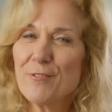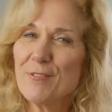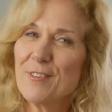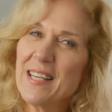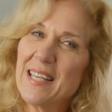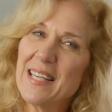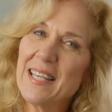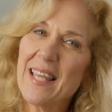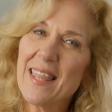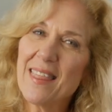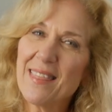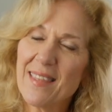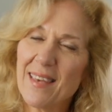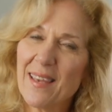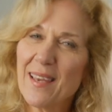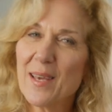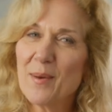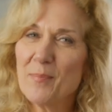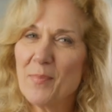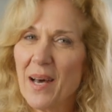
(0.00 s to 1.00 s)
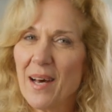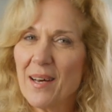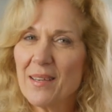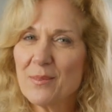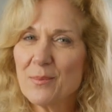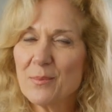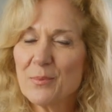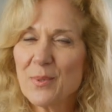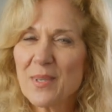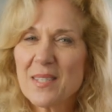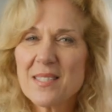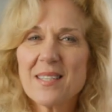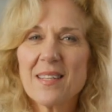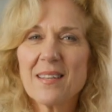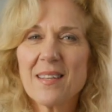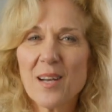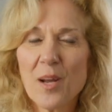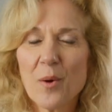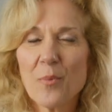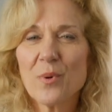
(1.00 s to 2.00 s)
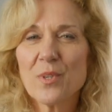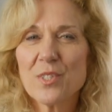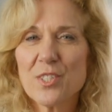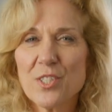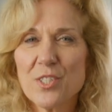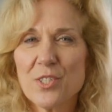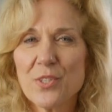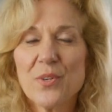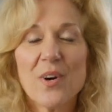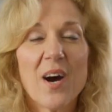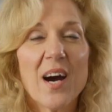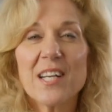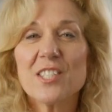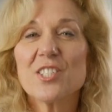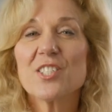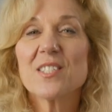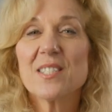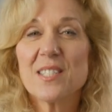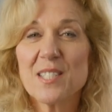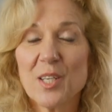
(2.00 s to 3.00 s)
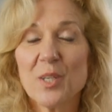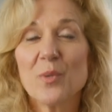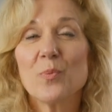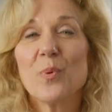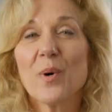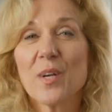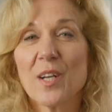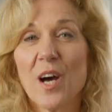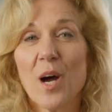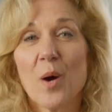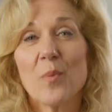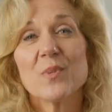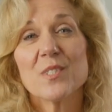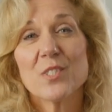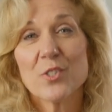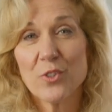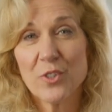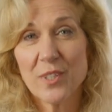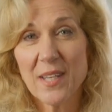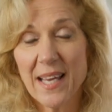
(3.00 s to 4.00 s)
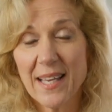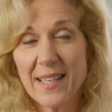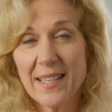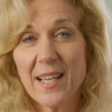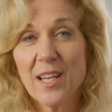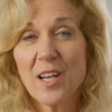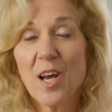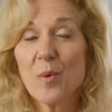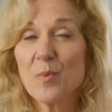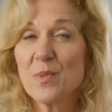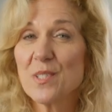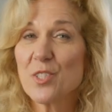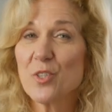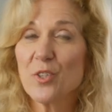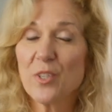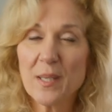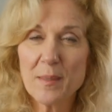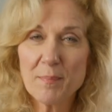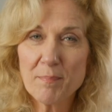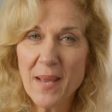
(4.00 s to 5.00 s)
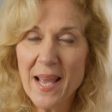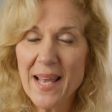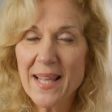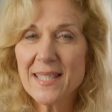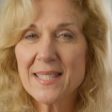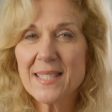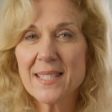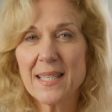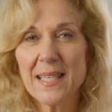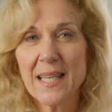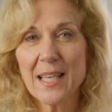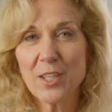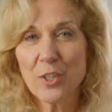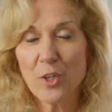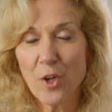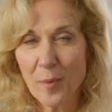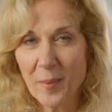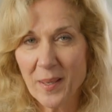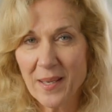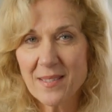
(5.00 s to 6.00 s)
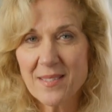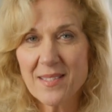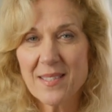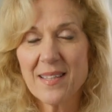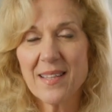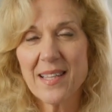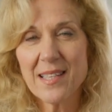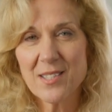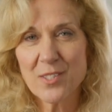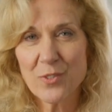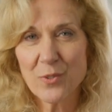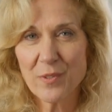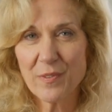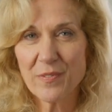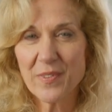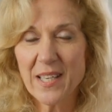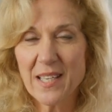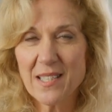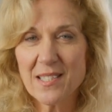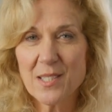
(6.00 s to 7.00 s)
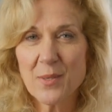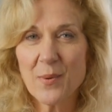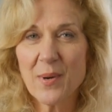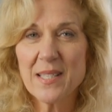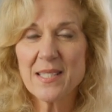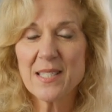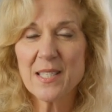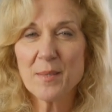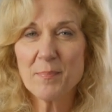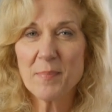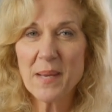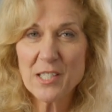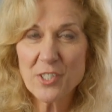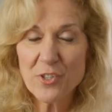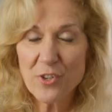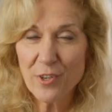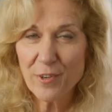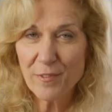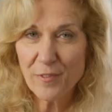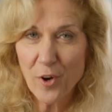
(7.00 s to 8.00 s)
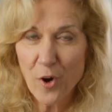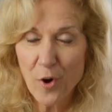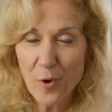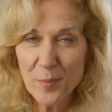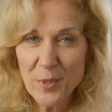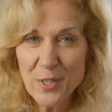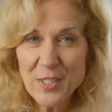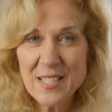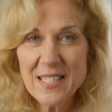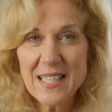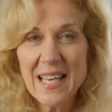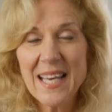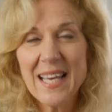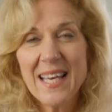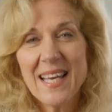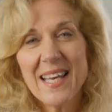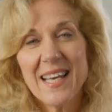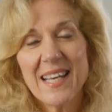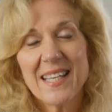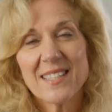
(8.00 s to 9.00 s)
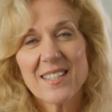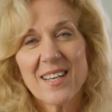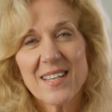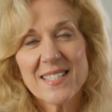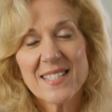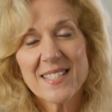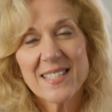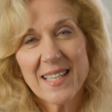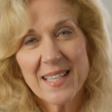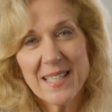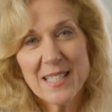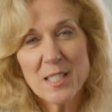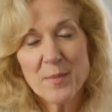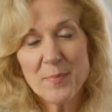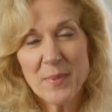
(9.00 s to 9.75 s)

really think about what is it that I want to do. I just did what I was good at, and I was good at maths and economics and that sort of thing. So I did a Bachelor of Commerce, and I studied to